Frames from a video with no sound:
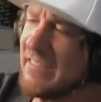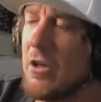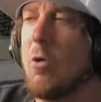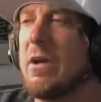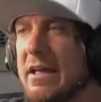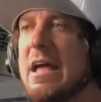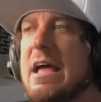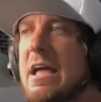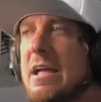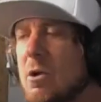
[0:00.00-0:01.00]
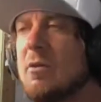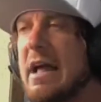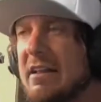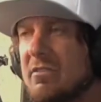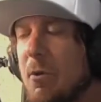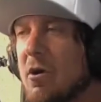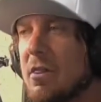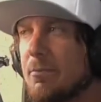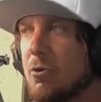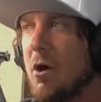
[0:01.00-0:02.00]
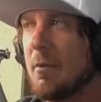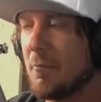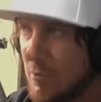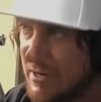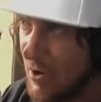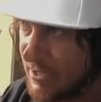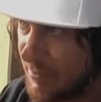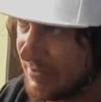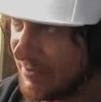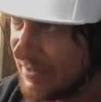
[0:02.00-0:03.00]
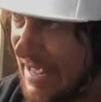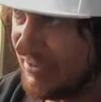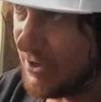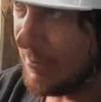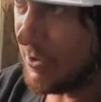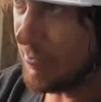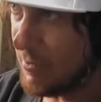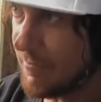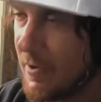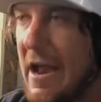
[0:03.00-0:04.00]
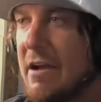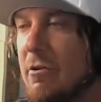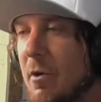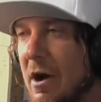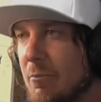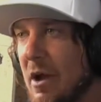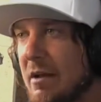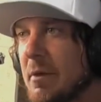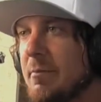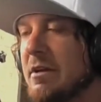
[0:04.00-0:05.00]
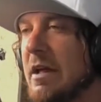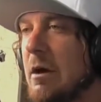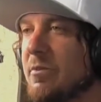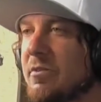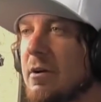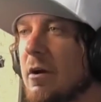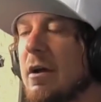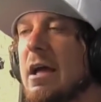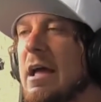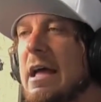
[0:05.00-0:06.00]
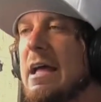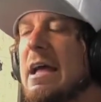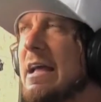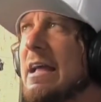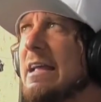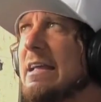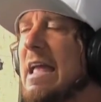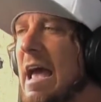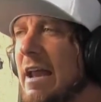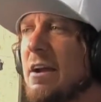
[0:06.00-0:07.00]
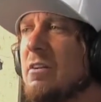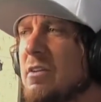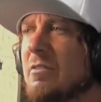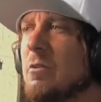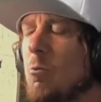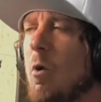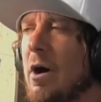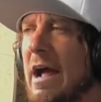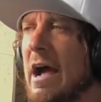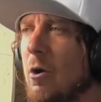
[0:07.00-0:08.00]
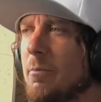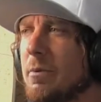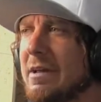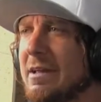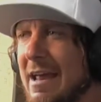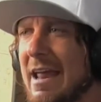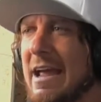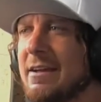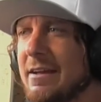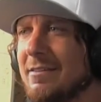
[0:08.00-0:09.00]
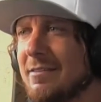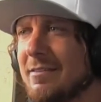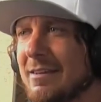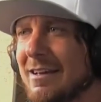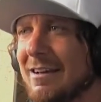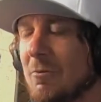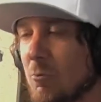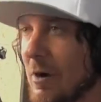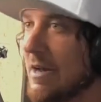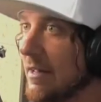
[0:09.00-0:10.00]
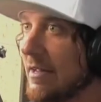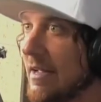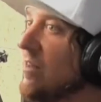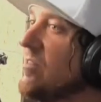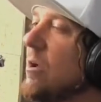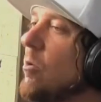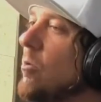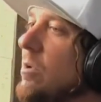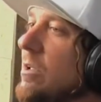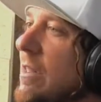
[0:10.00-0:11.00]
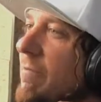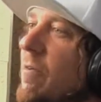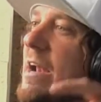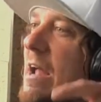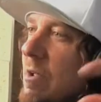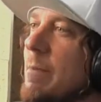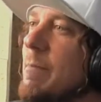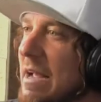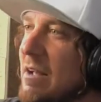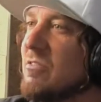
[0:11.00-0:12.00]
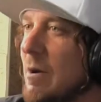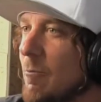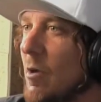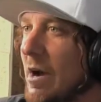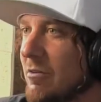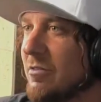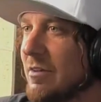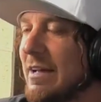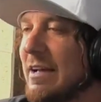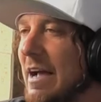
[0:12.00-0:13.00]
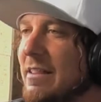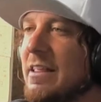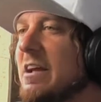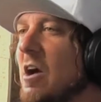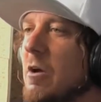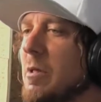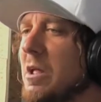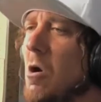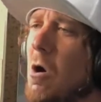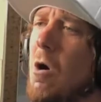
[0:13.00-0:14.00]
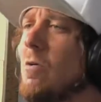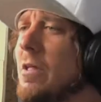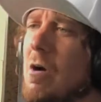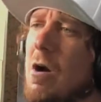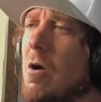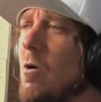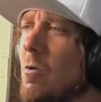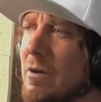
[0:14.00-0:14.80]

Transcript: Yeah. So okay, you know, that's part of the problem. We talked about this last time here. We were very angry by it, Brad. Maybe you can help us here. Canada doesn't want to help Canadians really until they find out you make it somewhere else. And then they kind of be like, oh, they're yeah, our how own.